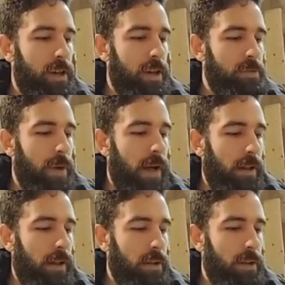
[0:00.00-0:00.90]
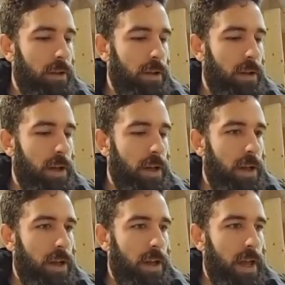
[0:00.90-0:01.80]
as well.
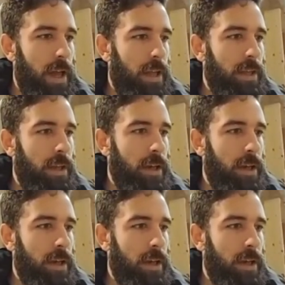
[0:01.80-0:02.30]
In yeah,